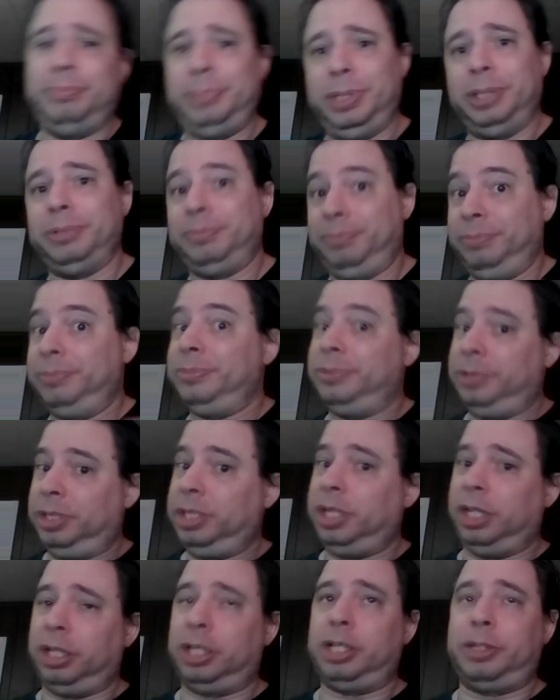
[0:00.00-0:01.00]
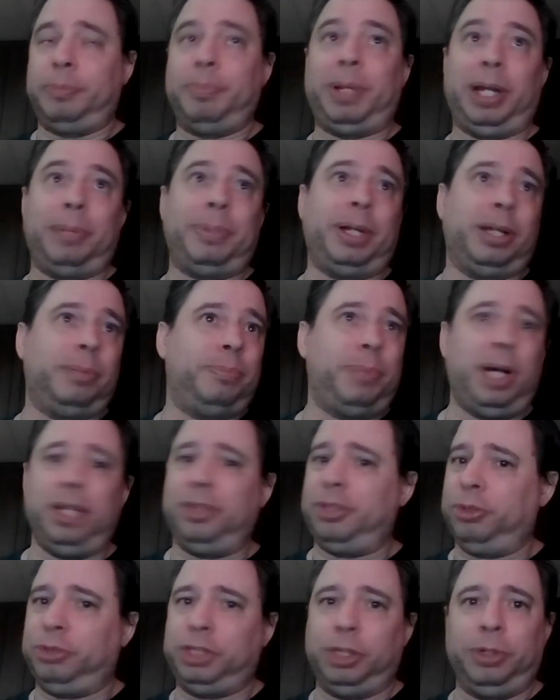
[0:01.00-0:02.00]
But got about about a
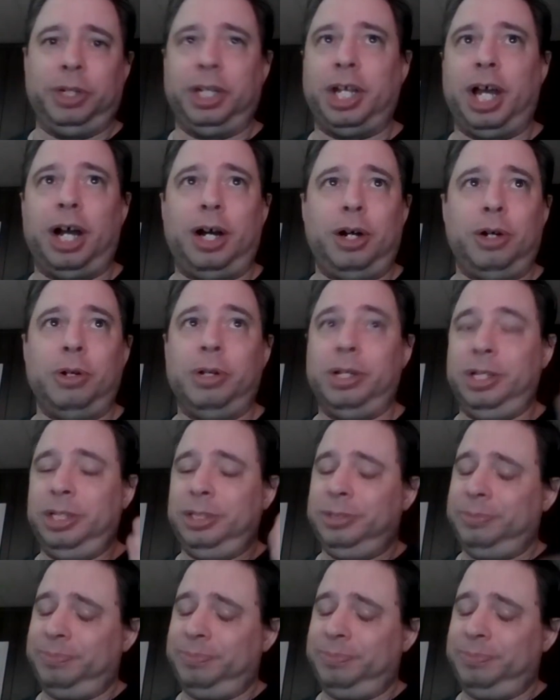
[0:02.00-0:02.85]
month or two to go